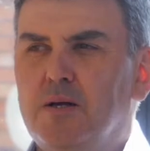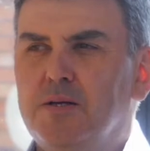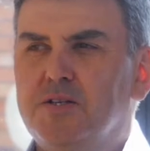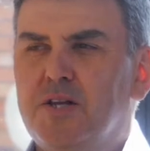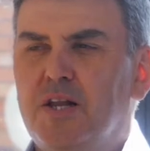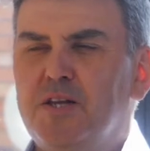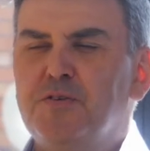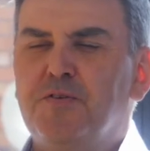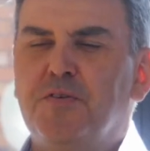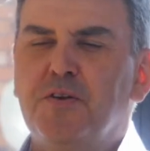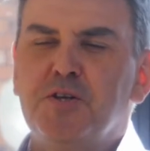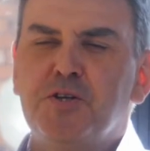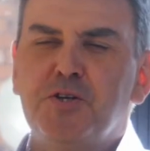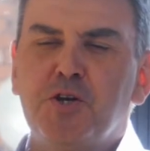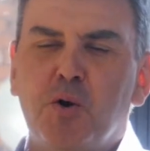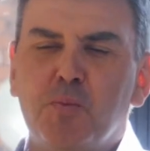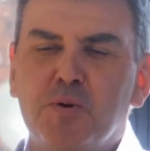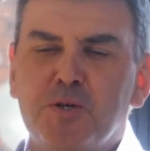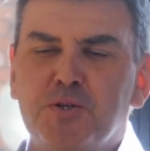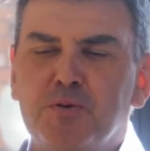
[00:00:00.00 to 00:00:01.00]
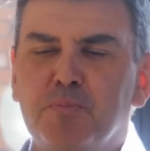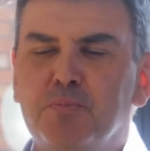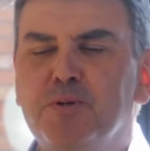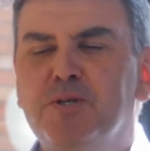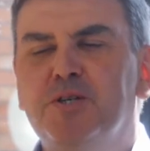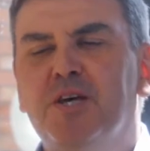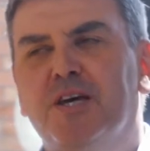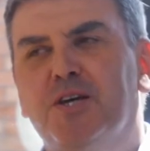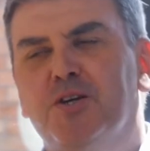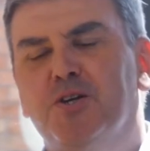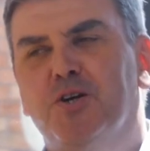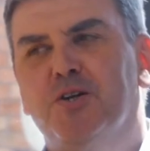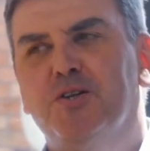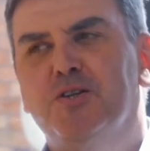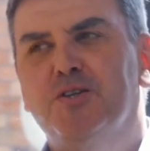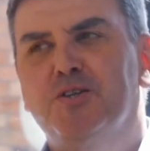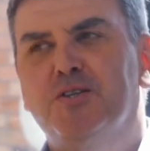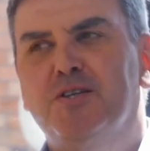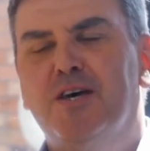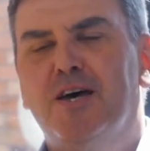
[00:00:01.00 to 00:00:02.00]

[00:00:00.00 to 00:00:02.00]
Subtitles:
let's finish up with some predictions.